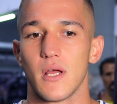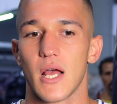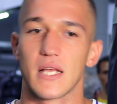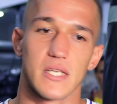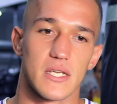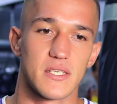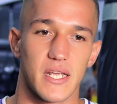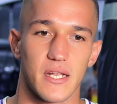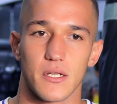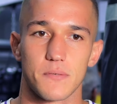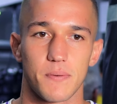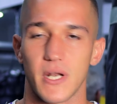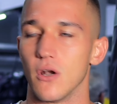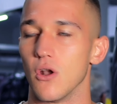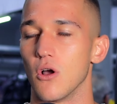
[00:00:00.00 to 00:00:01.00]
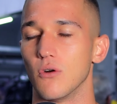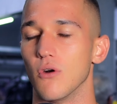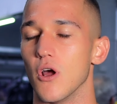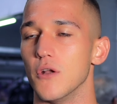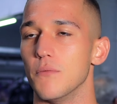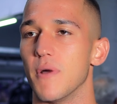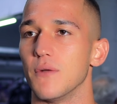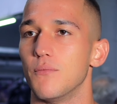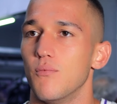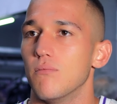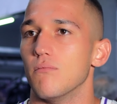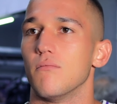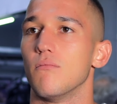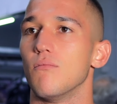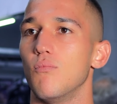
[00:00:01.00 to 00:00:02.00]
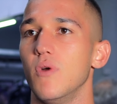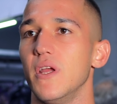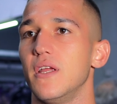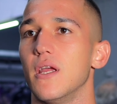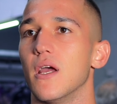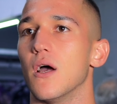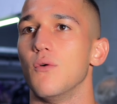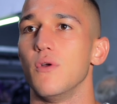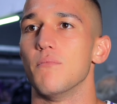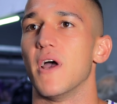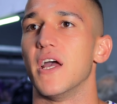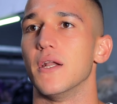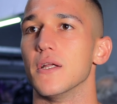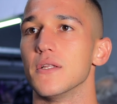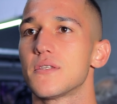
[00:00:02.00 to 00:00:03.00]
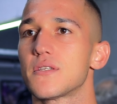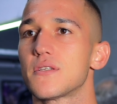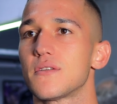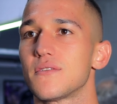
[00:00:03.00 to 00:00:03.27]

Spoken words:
As I said, it's been a long road, but we made it.